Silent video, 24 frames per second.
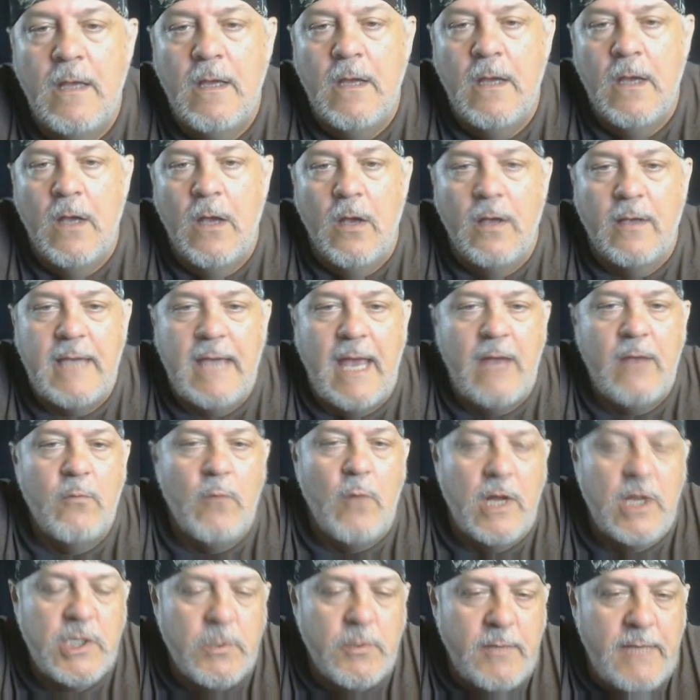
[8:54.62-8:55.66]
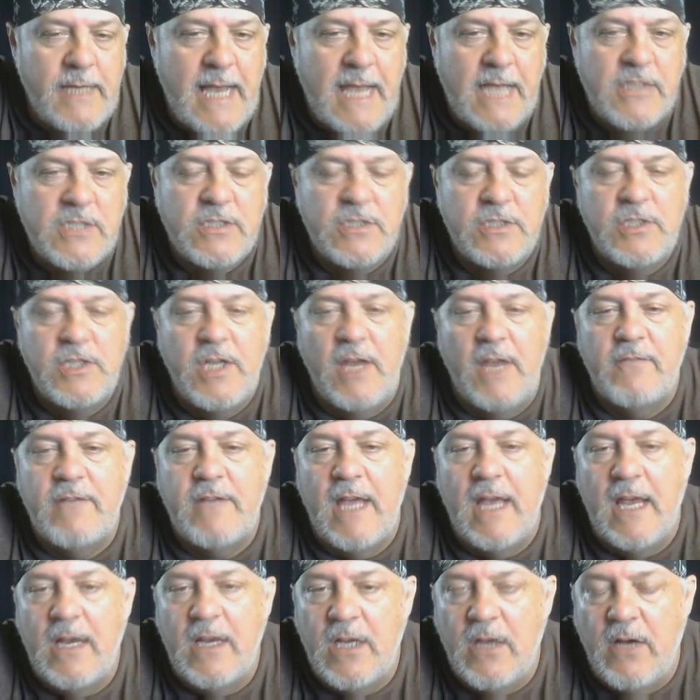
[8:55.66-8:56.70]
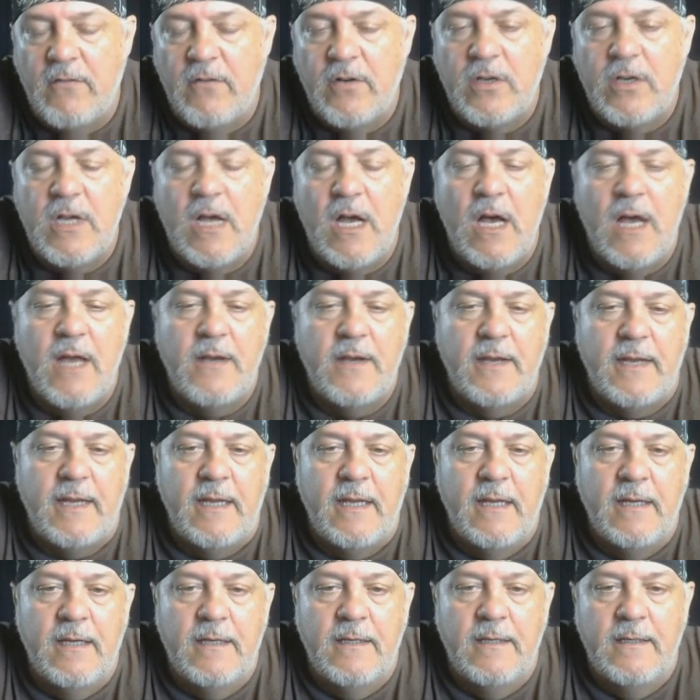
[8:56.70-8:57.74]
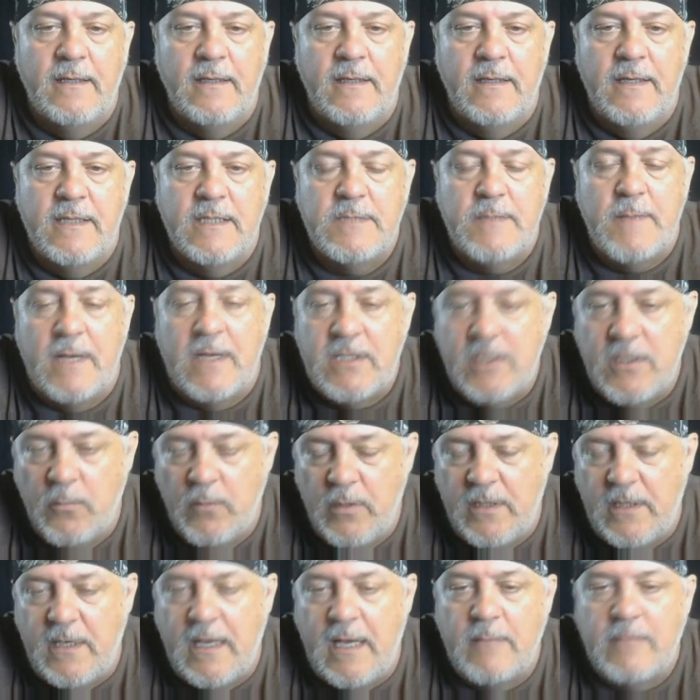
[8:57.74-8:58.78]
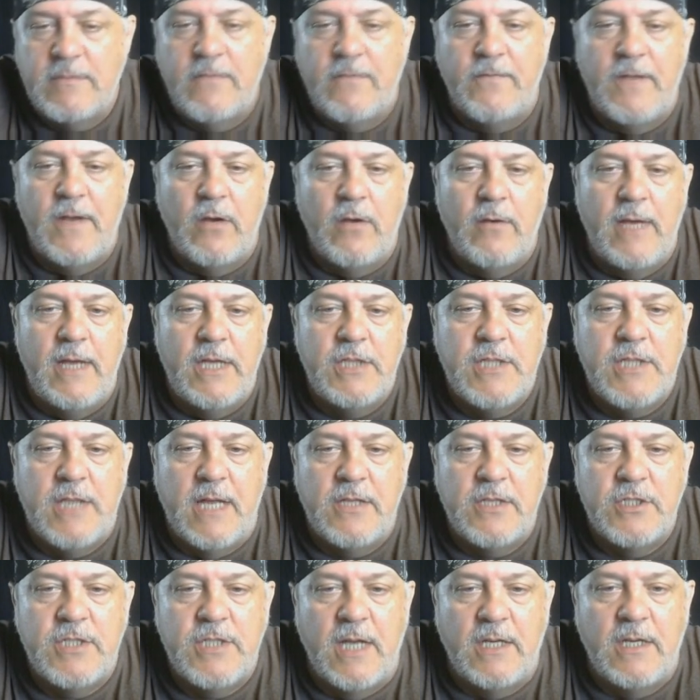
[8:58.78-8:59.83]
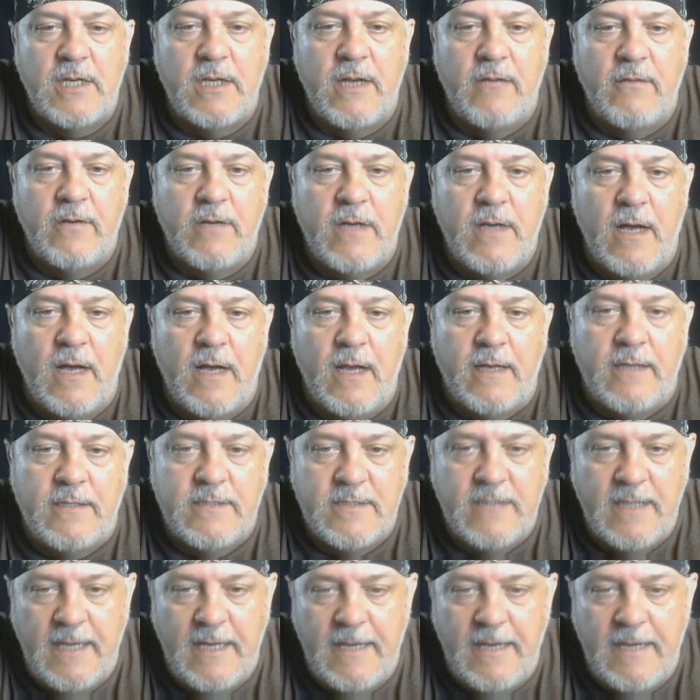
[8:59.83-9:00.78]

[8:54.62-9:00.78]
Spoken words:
Okay, watch the reaction to JFK and Governor Connolly. Especially when it comes to fatal headshot. See?